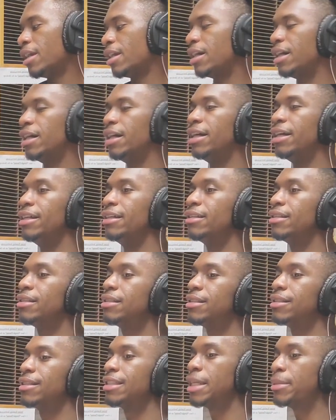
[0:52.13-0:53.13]
Cause
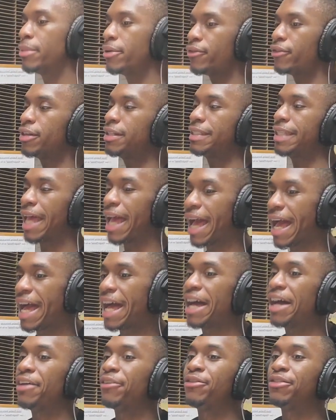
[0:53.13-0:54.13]
some of us
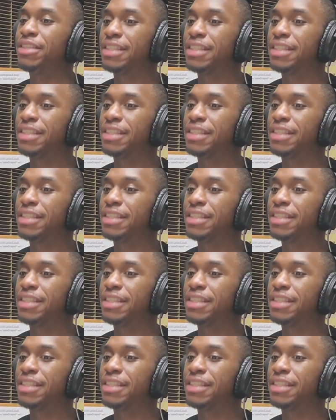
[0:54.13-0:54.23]
have